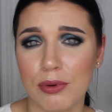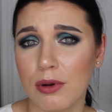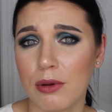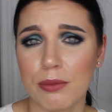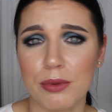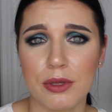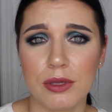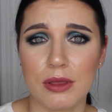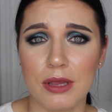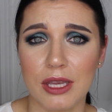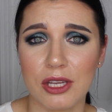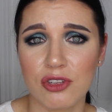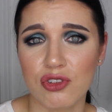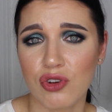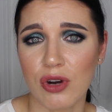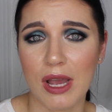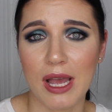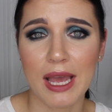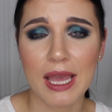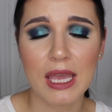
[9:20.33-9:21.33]
probably like
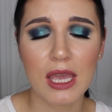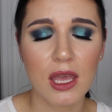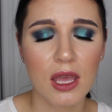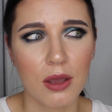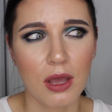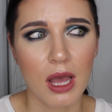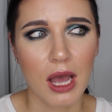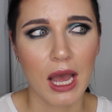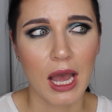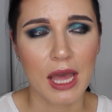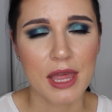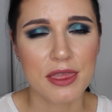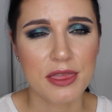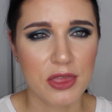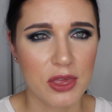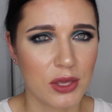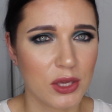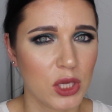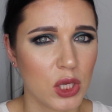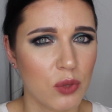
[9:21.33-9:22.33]
dry, I
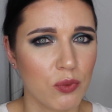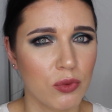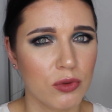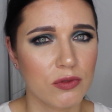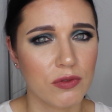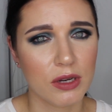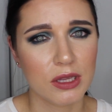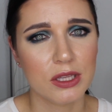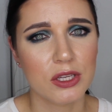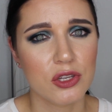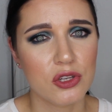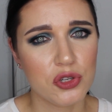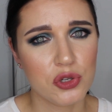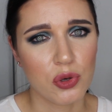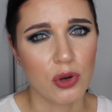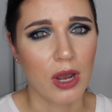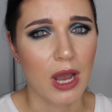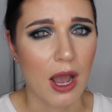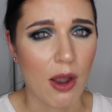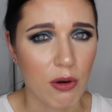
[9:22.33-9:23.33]
think you would really
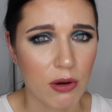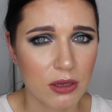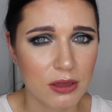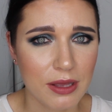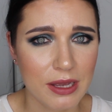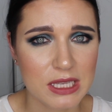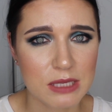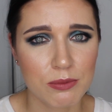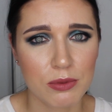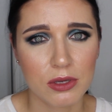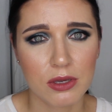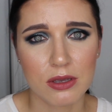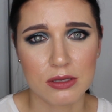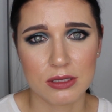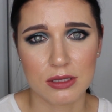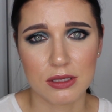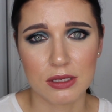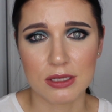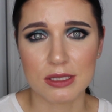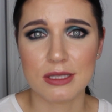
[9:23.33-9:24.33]
enjoy Hourglass,
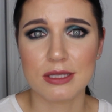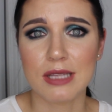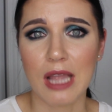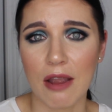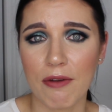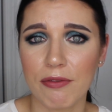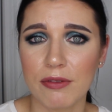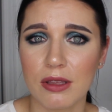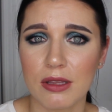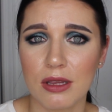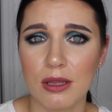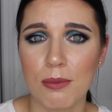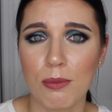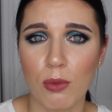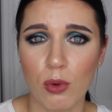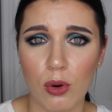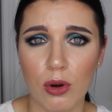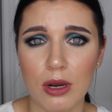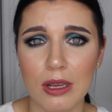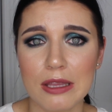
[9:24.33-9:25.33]
because it is definitely
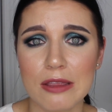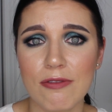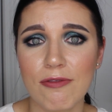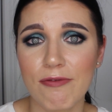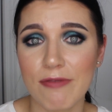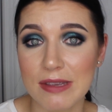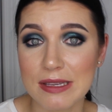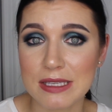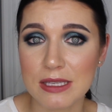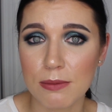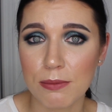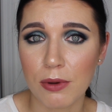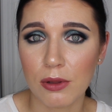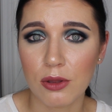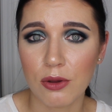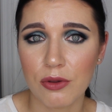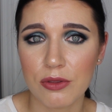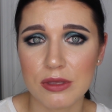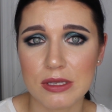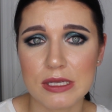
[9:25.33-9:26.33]
more
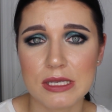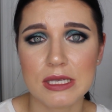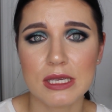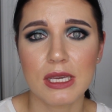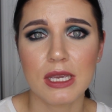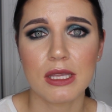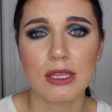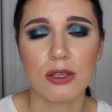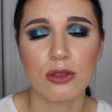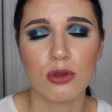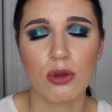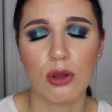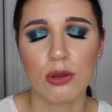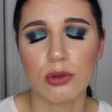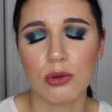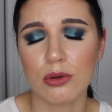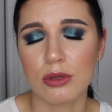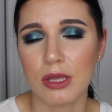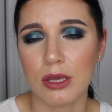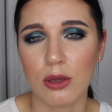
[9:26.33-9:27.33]
invisible on the skin. You
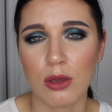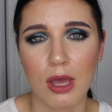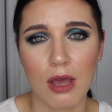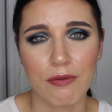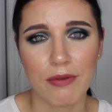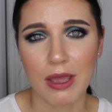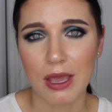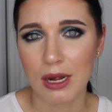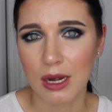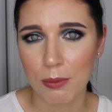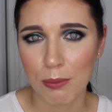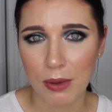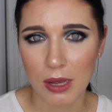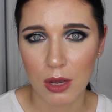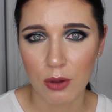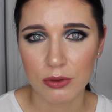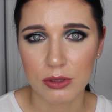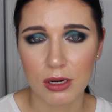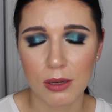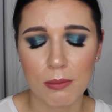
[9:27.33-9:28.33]
don't look like you have any
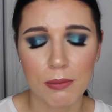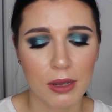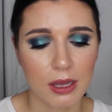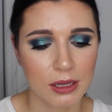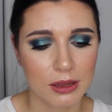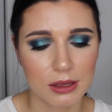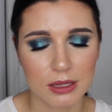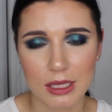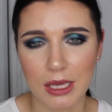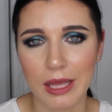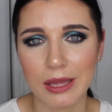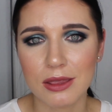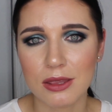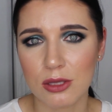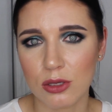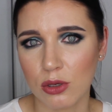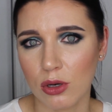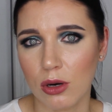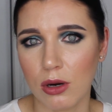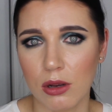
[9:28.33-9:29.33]
powder, but
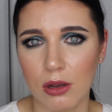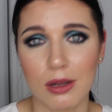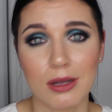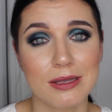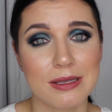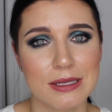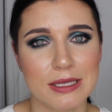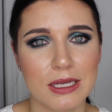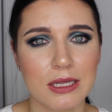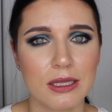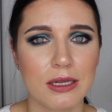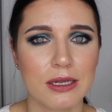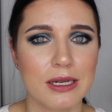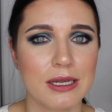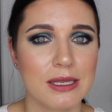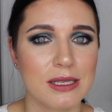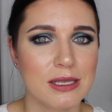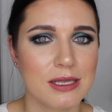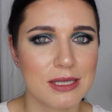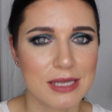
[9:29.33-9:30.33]
yet your concealer
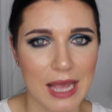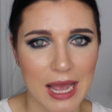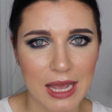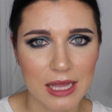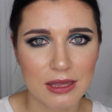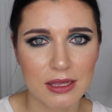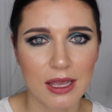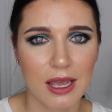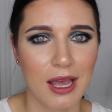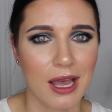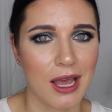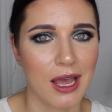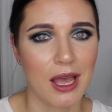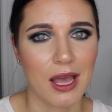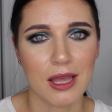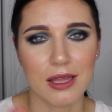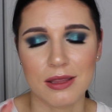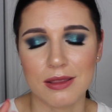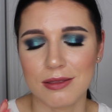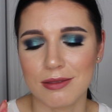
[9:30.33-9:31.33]
is set
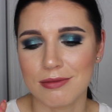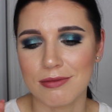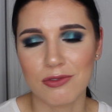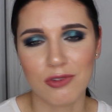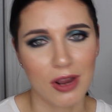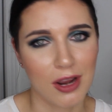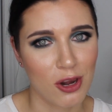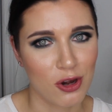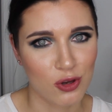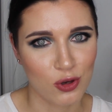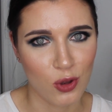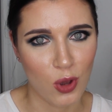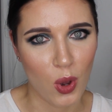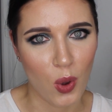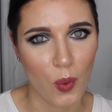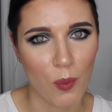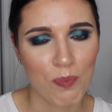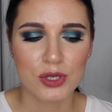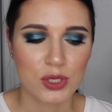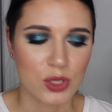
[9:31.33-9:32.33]
and ready to
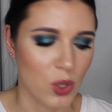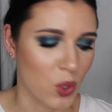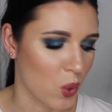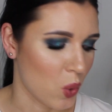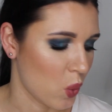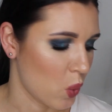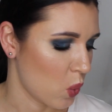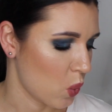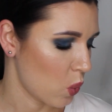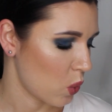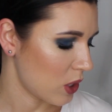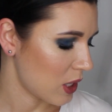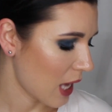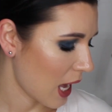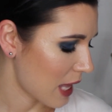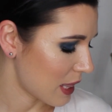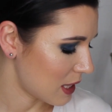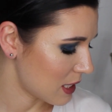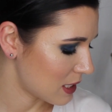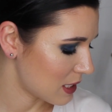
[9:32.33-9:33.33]
go. So
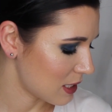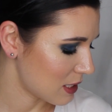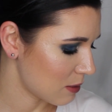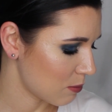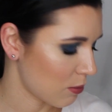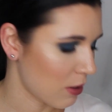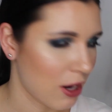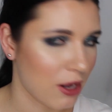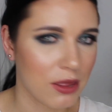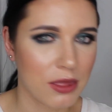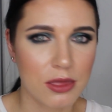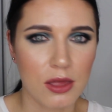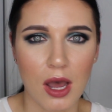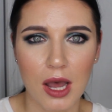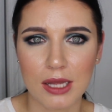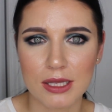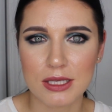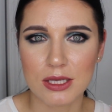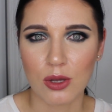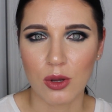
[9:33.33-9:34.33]
yeah, this is my
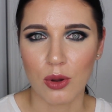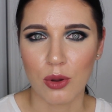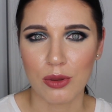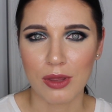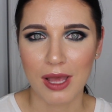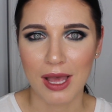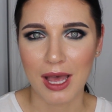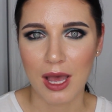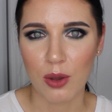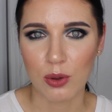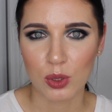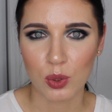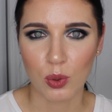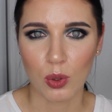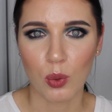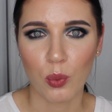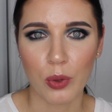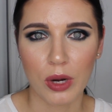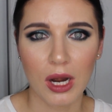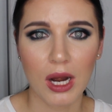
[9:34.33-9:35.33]
thoughts on how it
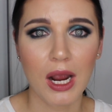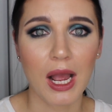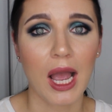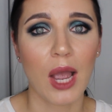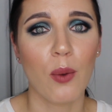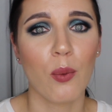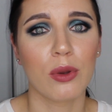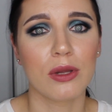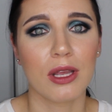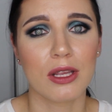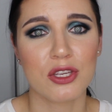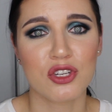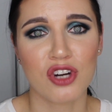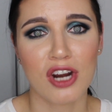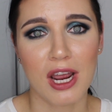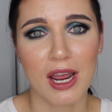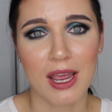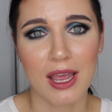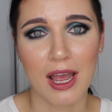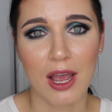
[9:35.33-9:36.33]
will work. I want
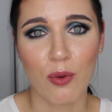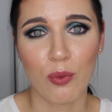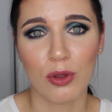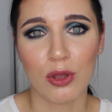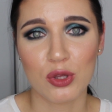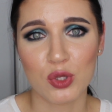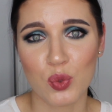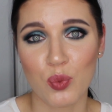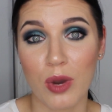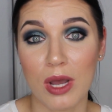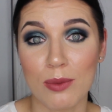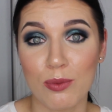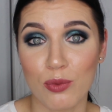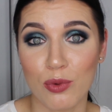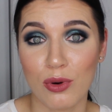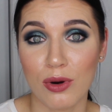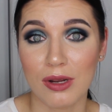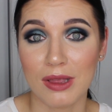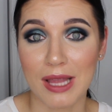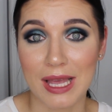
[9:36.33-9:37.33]
to do one
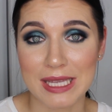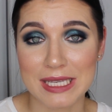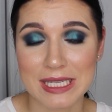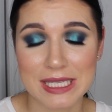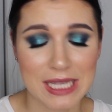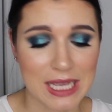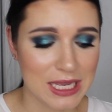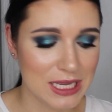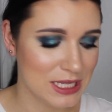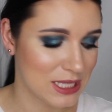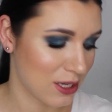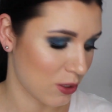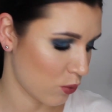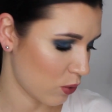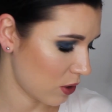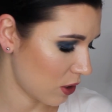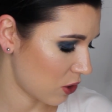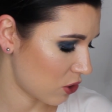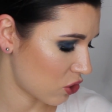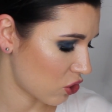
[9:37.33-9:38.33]
more last test. I
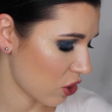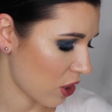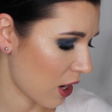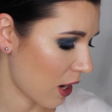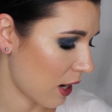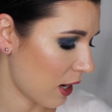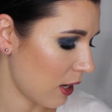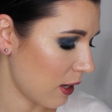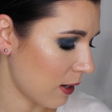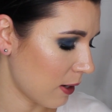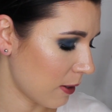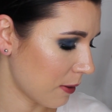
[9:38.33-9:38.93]
want to try